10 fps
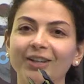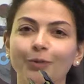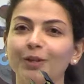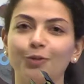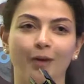you
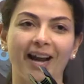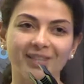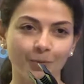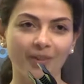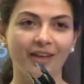
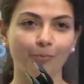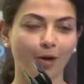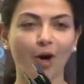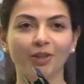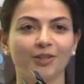interacted with them,
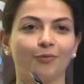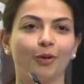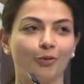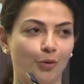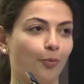regardless of
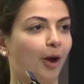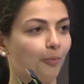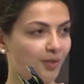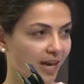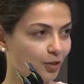whether their problem
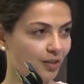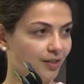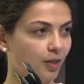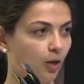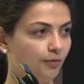was actually
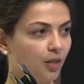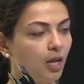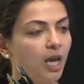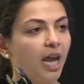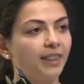solved.
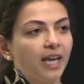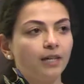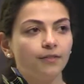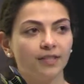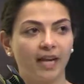At the end
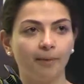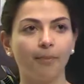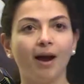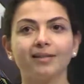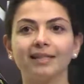of the day,
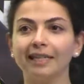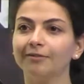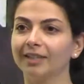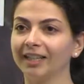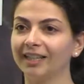
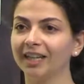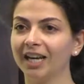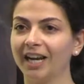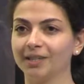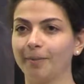positivity
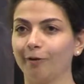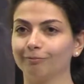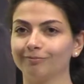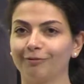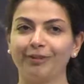is about
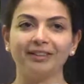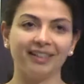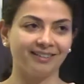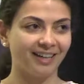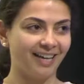
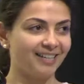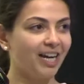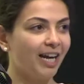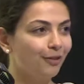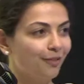feeling. And it's
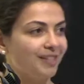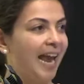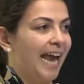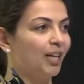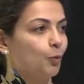kind of this
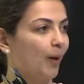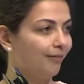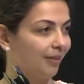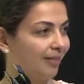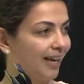
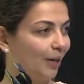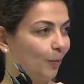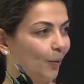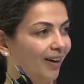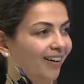hand-wavy
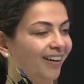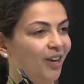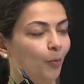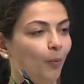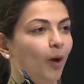thing where
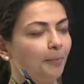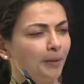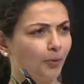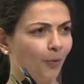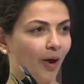we want
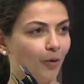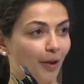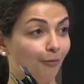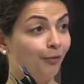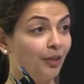people to walk
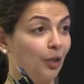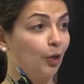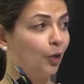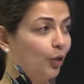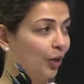away feeling
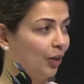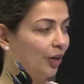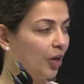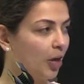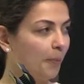good,
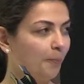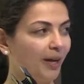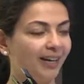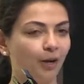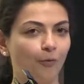but